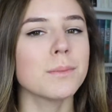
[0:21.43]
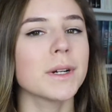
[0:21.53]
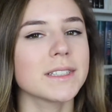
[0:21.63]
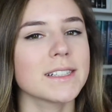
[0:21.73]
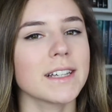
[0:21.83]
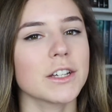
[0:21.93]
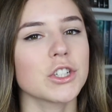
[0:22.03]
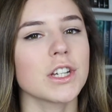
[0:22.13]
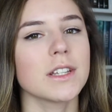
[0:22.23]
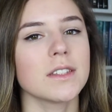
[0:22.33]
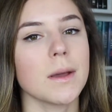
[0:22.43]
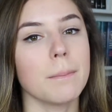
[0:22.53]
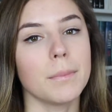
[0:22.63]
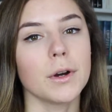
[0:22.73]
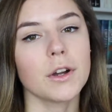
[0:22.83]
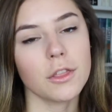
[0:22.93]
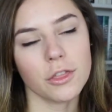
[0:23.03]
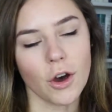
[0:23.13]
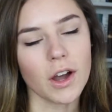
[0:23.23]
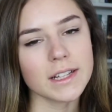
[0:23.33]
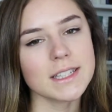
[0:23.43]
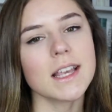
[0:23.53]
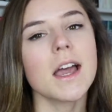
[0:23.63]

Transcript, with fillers: book discussions, book thoughts.